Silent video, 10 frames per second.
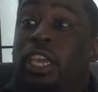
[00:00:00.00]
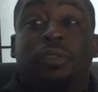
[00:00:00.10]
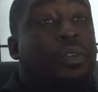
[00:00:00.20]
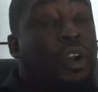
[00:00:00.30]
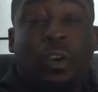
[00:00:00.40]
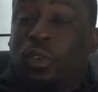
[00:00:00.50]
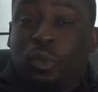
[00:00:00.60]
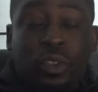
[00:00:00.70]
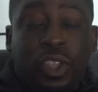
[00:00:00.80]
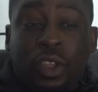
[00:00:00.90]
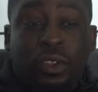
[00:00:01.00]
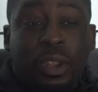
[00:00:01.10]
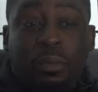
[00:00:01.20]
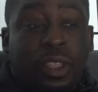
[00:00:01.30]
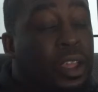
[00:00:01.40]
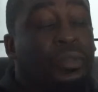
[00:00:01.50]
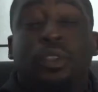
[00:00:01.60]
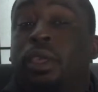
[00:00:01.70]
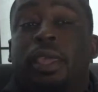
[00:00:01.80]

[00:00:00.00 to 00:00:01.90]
Even golfers will tell you themselves.